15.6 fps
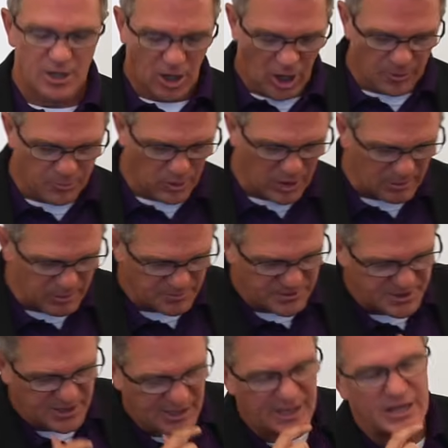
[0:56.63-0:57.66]
Our problem
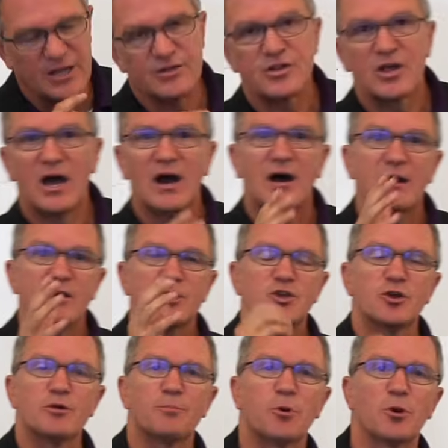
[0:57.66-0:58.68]
today is
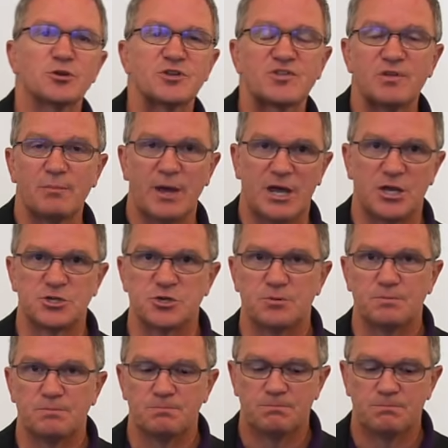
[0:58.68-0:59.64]
you're a purchasing manager.